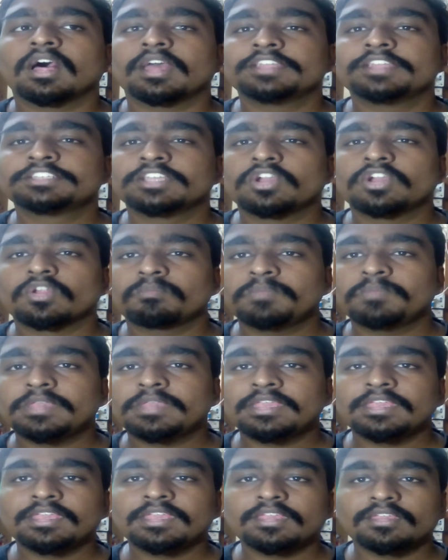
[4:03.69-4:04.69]
Is she going to
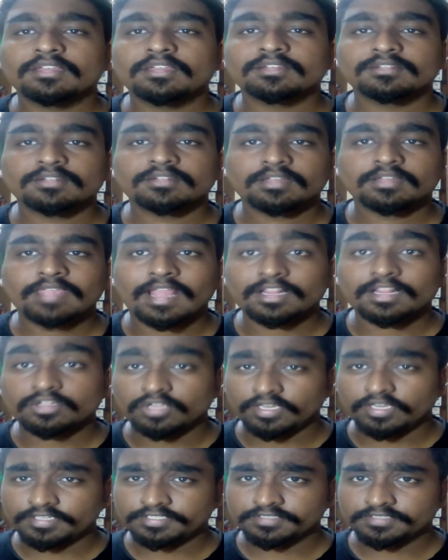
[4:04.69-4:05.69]
be
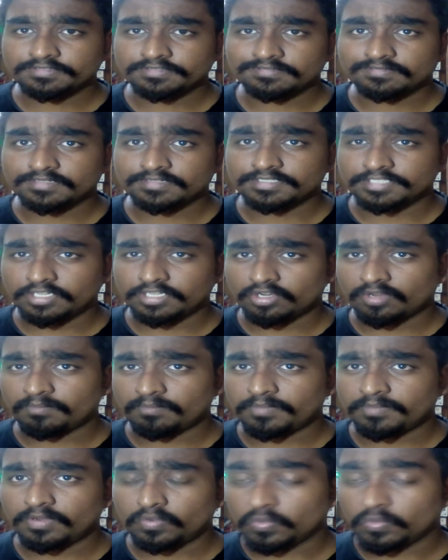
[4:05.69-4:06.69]
calculative? Is she going
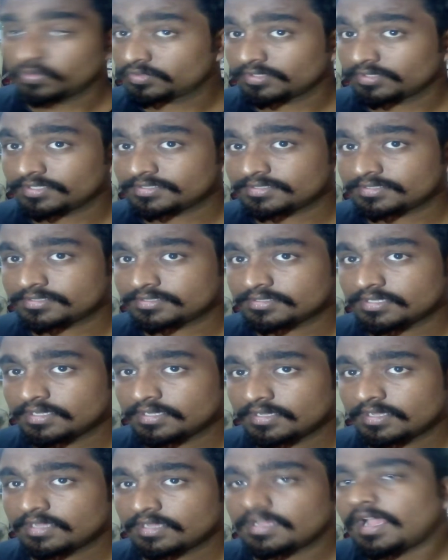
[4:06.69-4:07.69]
to be ruthless?
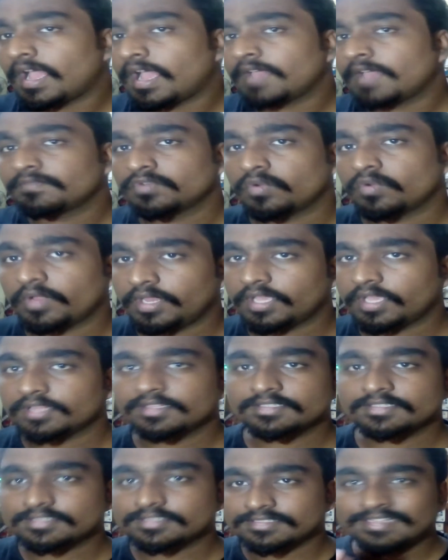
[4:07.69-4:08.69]
I have no idea.
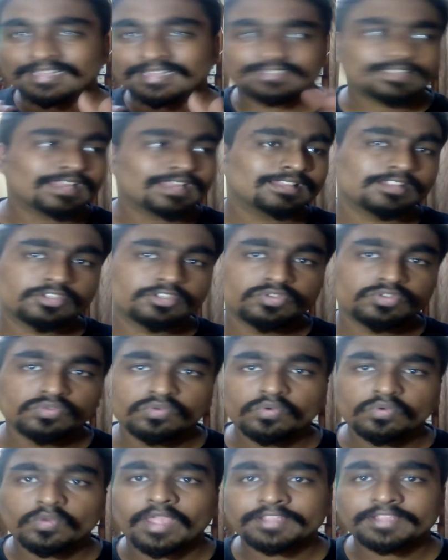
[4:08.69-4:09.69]
That's like the
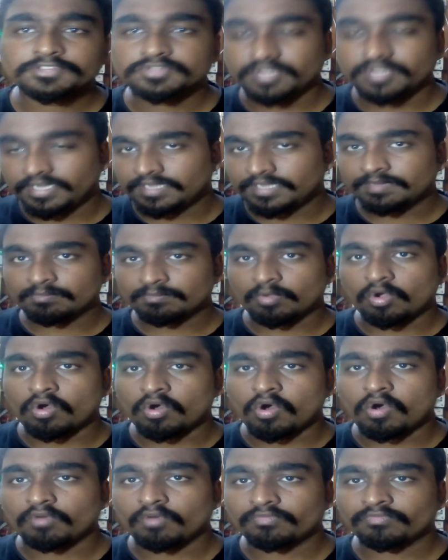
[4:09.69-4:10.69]
two extreme
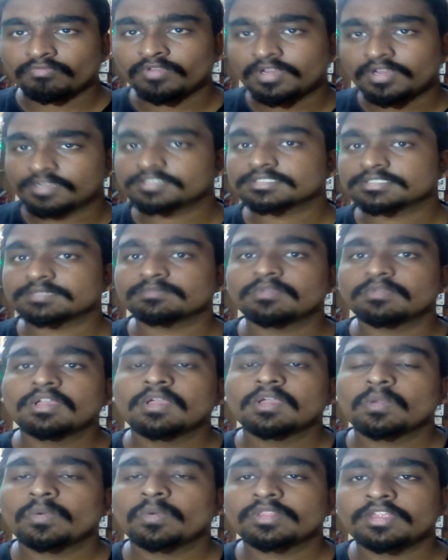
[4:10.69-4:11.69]
of villainism.
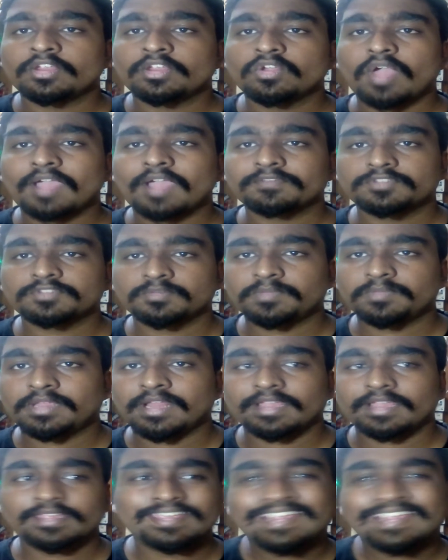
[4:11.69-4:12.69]
Whether you have to be
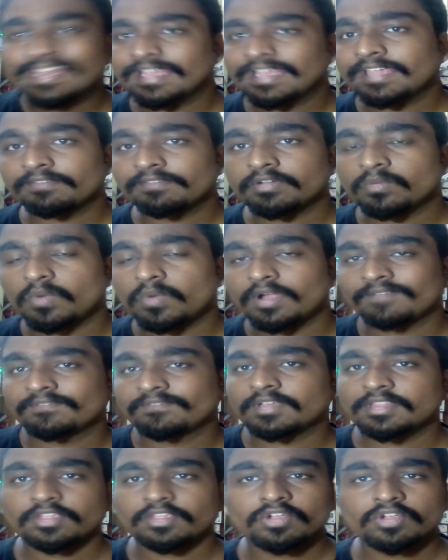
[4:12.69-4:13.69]
like killing everyone,
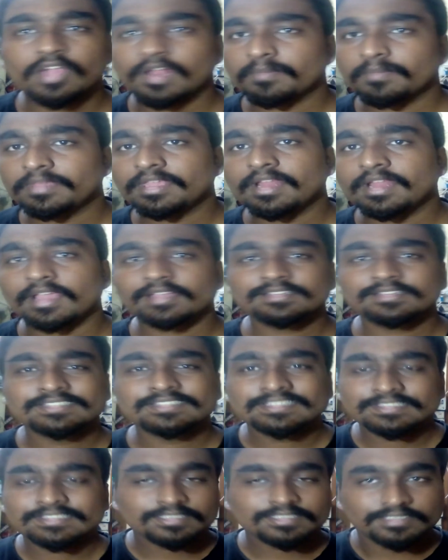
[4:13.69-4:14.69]
whether you gotta be like
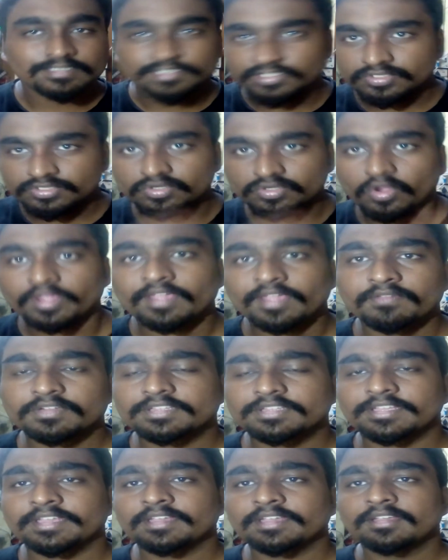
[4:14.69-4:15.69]
destroying
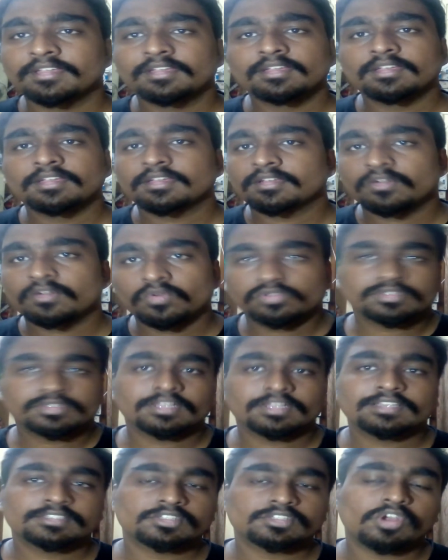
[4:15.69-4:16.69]
everything,
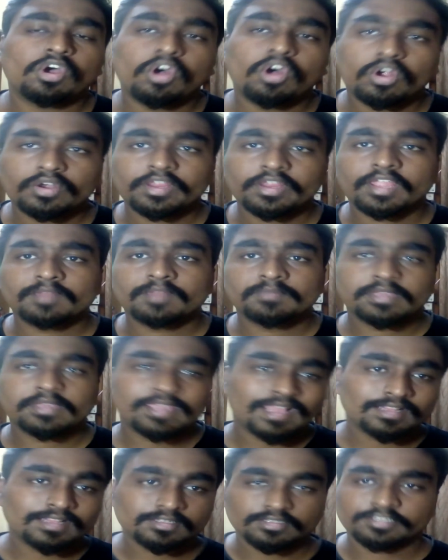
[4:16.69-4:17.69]
ruthless, or you can be
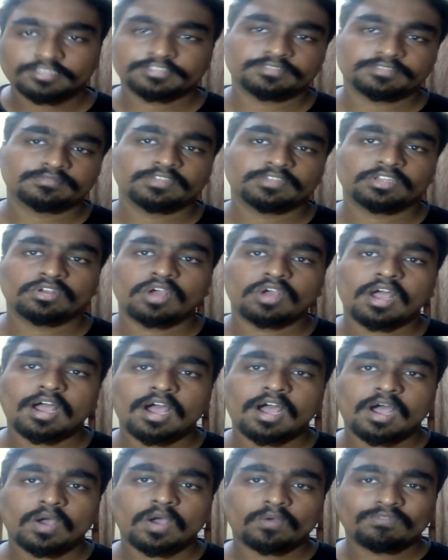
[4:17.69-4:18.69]
calculative,
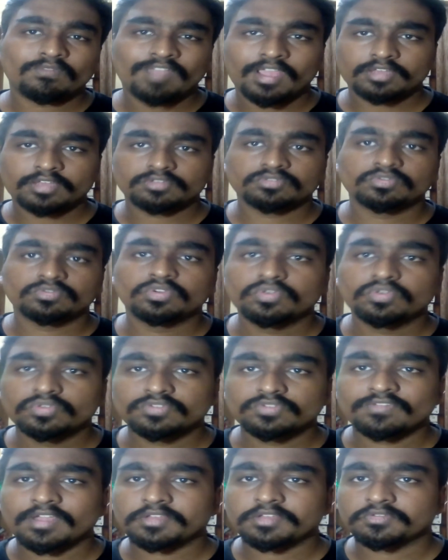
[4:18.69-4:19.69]
how, where to
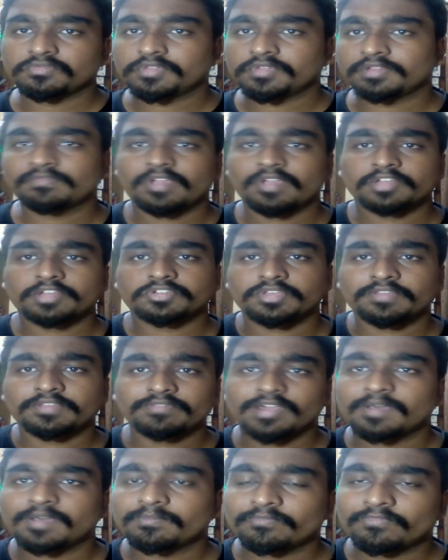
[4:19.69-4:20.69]
lose, where to win, where to
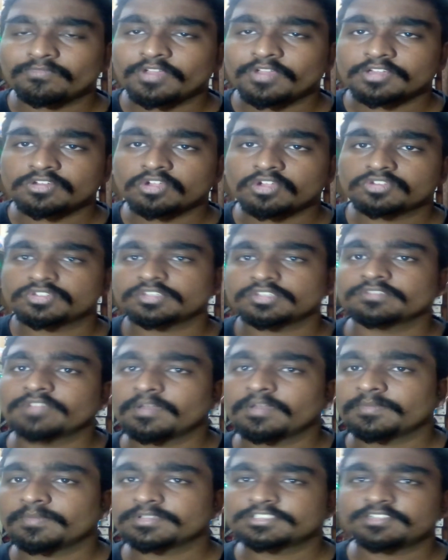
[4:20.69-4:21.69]
give up, where not to give
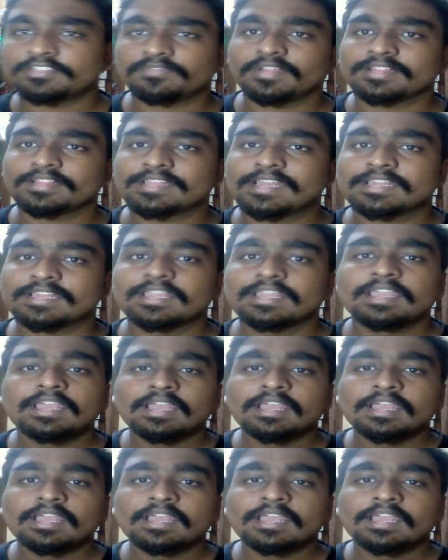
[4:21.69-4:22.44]
up, and stuff like that.